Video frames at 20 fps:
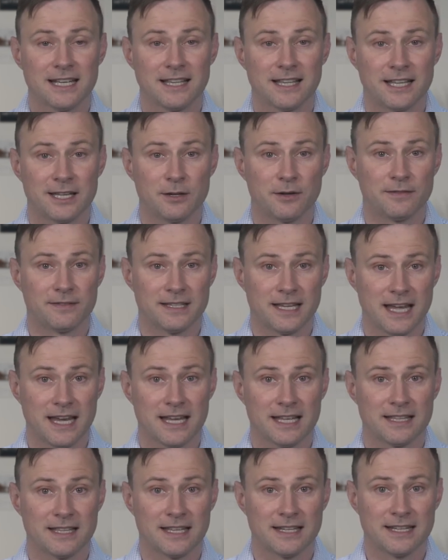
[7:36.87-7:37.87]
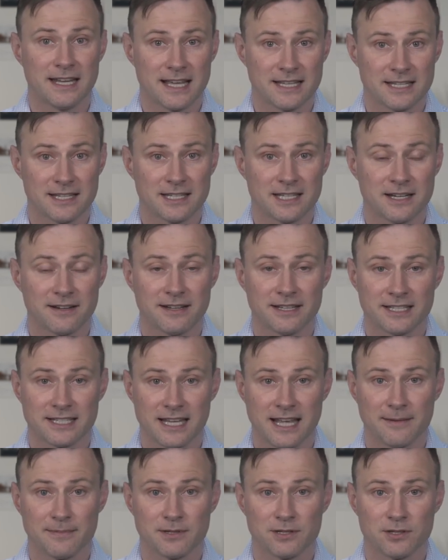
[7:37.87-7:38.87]
that you have taken the necessary
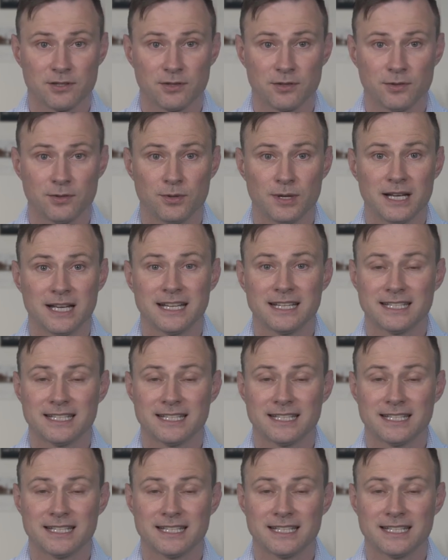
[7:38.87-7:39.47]
steps to